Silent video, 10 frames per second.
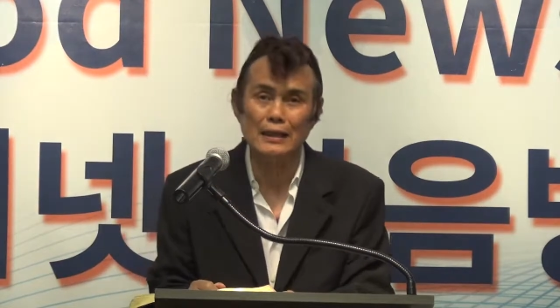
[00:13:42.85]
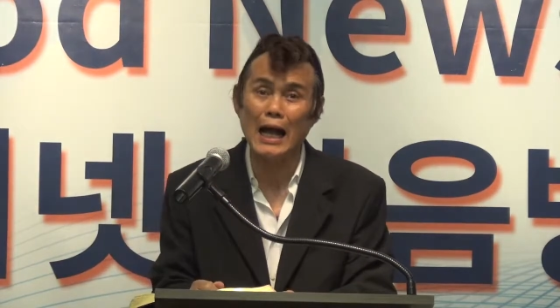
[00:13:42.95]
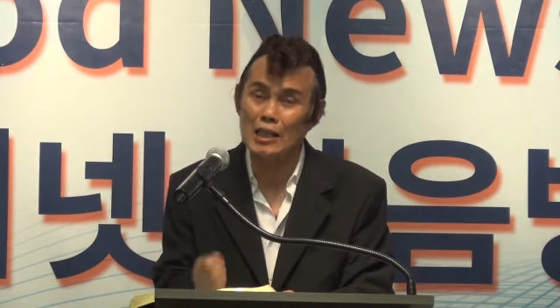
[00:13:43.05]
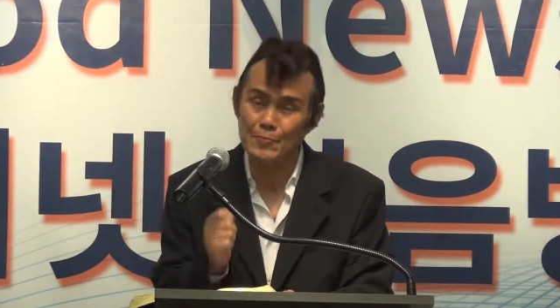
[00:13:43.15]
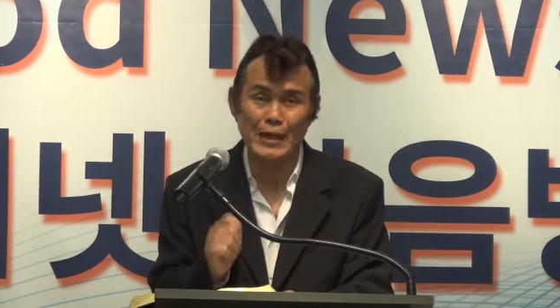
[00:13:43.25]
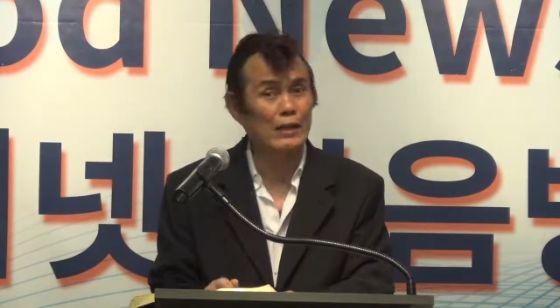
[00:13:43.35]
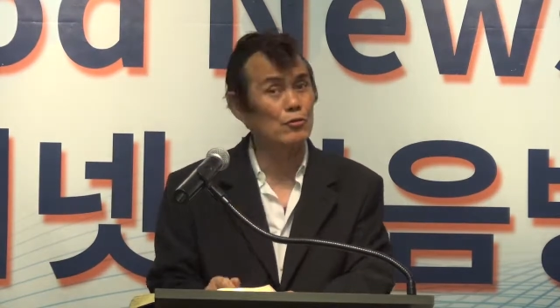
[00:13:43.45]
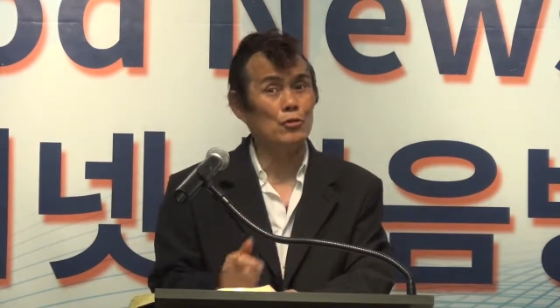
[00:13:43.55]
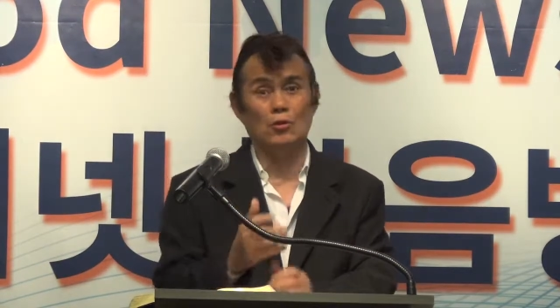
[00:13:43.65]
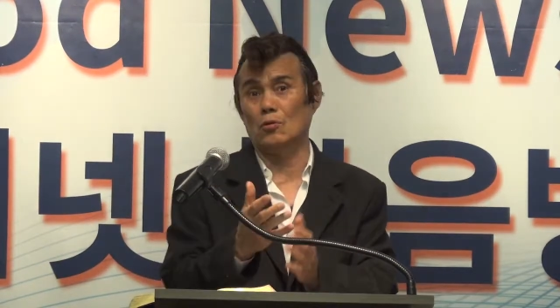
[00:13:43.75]
God's not
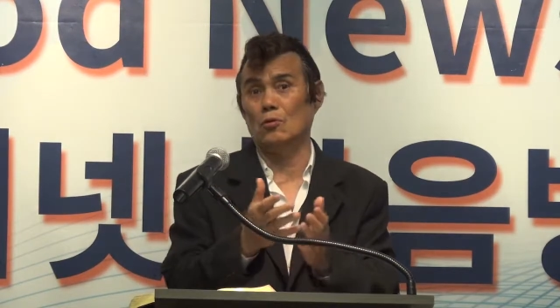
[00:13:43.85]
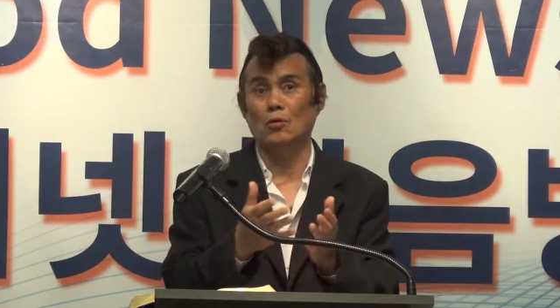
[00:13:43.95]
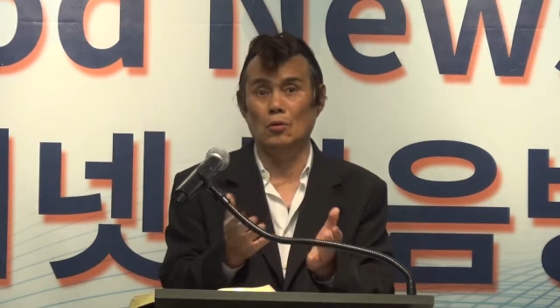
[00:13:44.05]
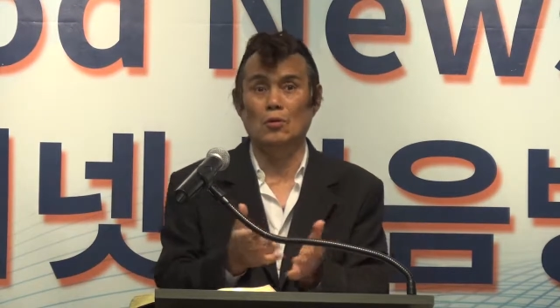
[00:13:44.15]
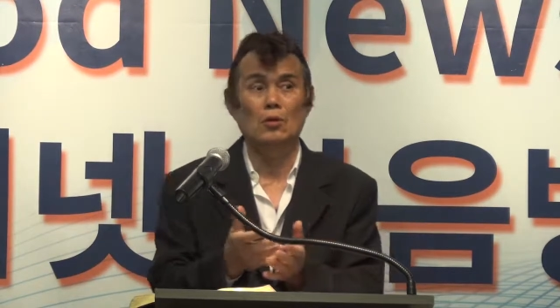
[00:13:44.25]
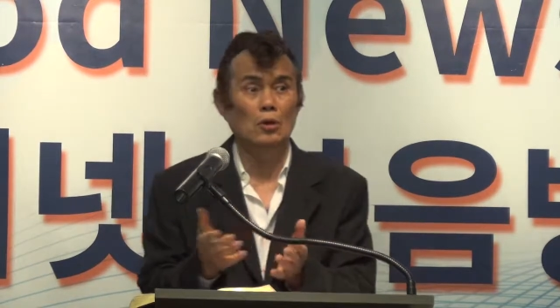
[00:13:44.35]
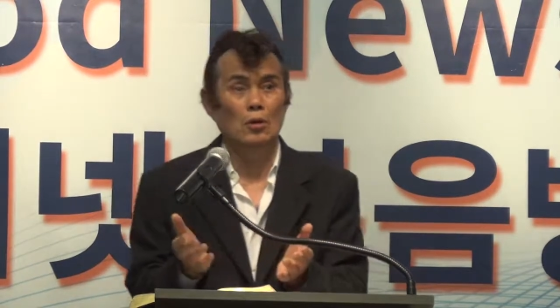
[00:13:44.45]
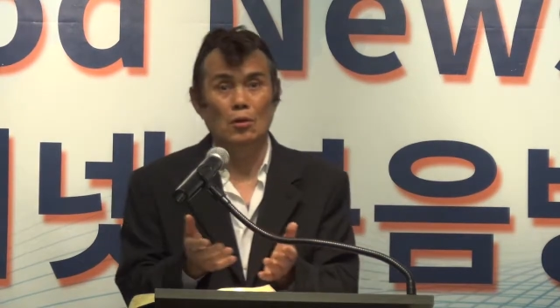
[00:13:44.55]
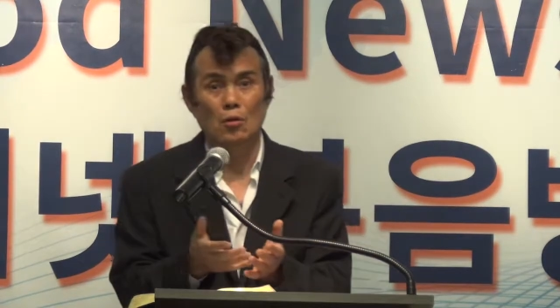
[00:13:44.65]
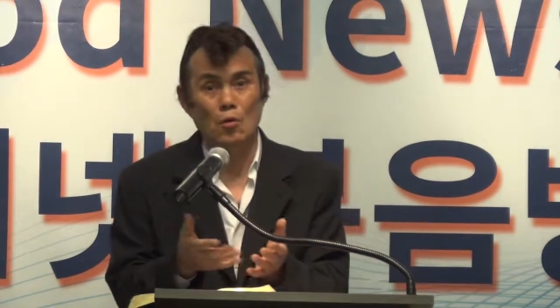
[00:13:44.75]
your
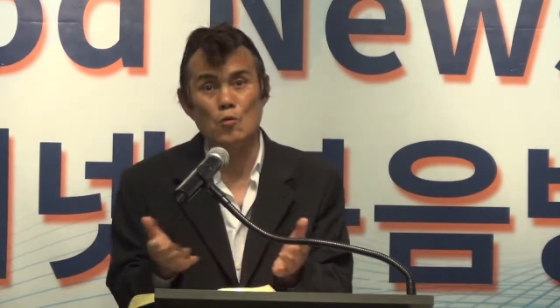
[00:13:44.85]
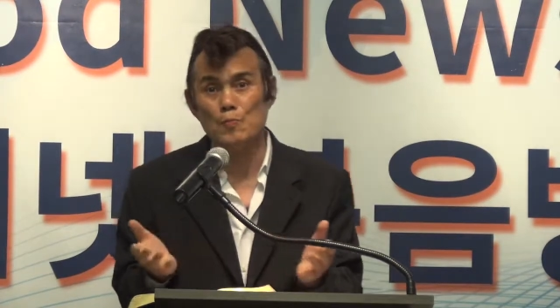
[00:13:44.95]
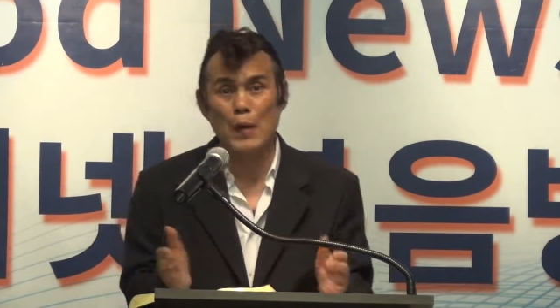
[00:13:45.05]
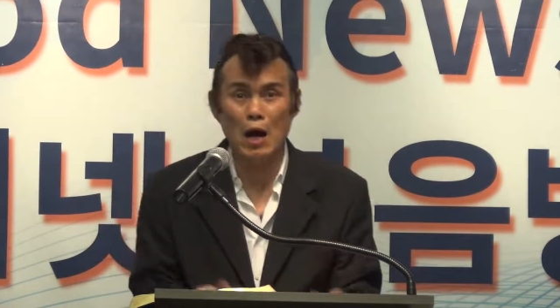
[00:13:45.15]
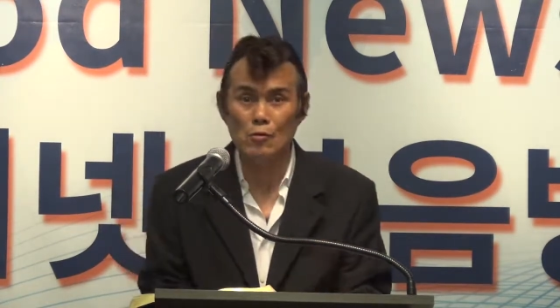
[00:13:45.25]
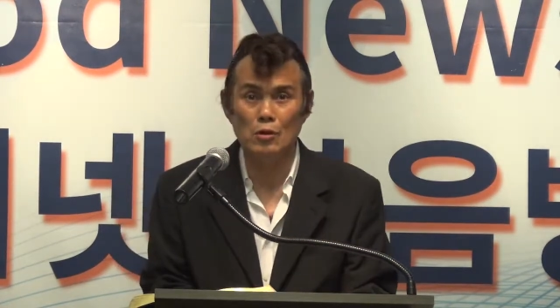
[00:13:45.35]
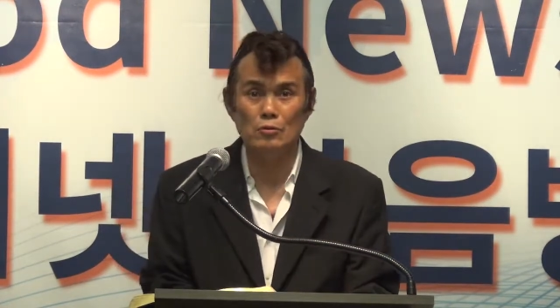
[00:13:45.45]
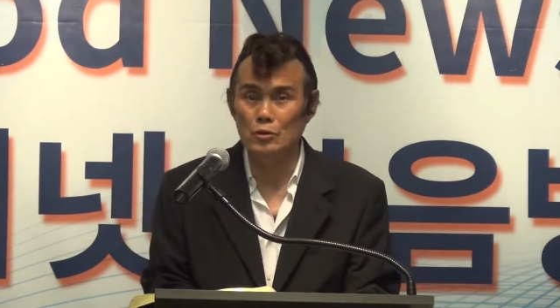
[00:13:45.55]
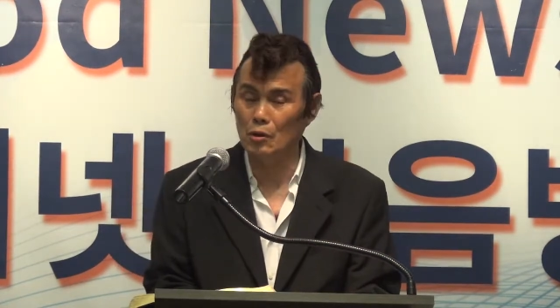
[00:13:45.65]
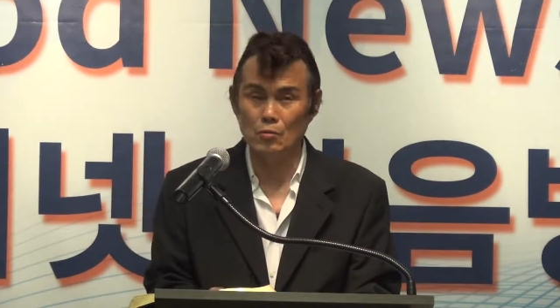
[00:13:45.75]
own power.
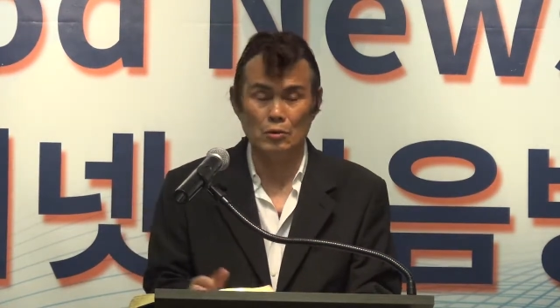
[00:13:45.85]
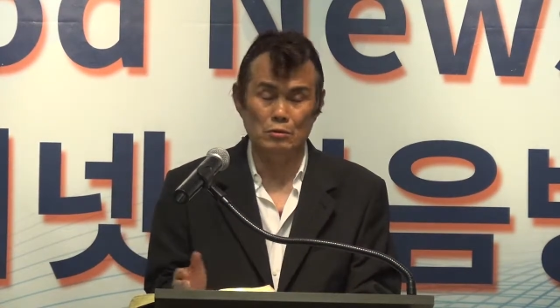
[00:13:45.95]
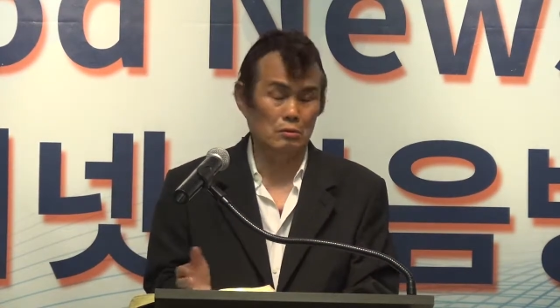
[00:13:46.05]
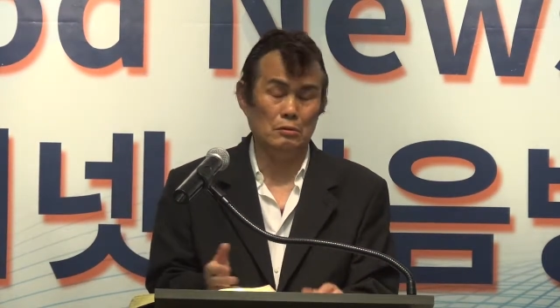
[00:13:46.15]
We don't want,